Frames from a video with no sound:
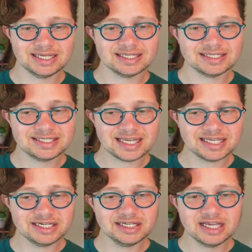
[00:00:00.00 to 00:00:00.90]

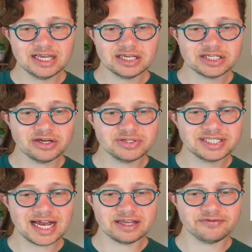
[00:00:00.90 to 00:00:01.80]
Second, go
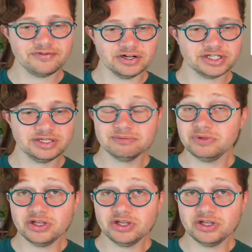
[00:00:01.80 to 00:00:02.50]
static first.